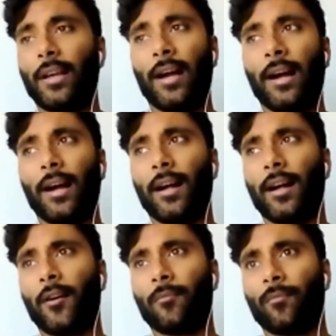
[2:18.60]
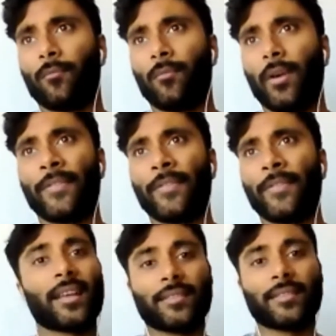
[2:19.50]
And
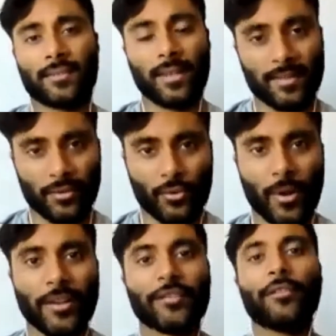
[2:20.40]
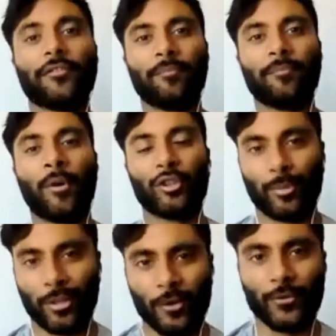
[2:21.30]
that sets a trend of
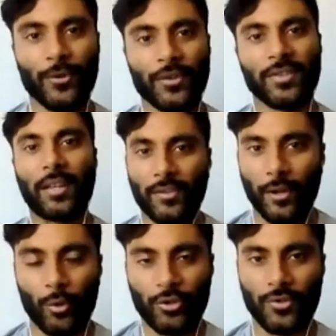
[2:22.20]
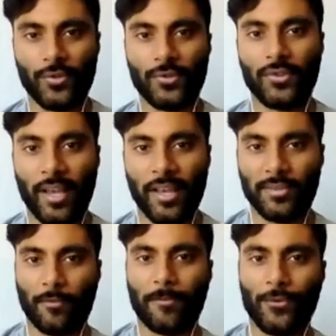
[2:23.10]
multiple countries setting their witches as
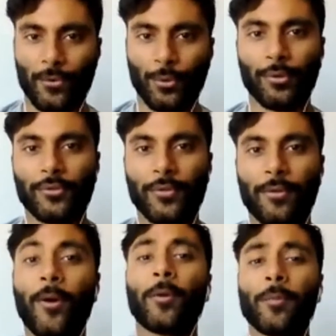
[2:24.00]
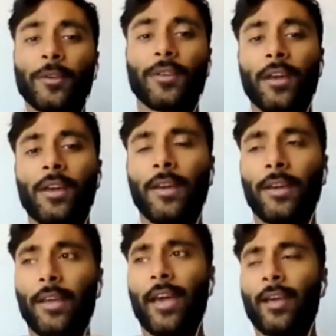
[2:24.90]
their official sort of armies.
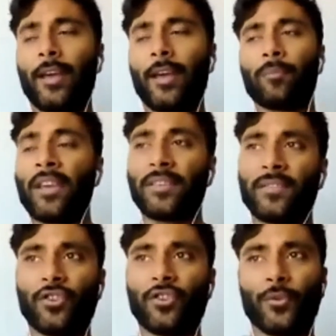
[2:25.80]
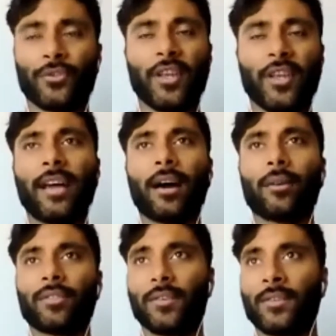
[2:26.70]
And what makes this show stand
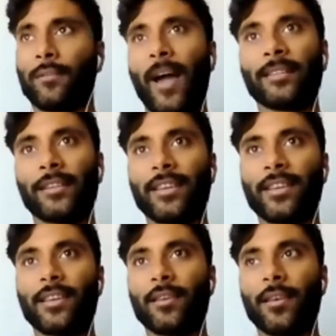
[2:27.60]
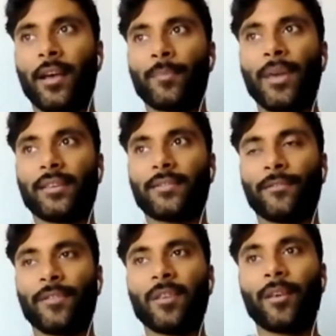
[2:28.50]
out is it finally makes the
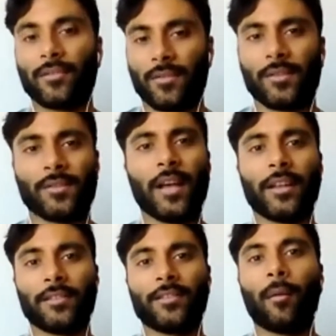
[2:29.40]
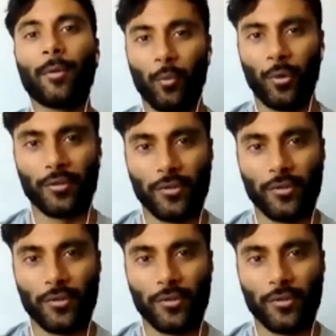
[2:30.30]
females in society the dominant ones,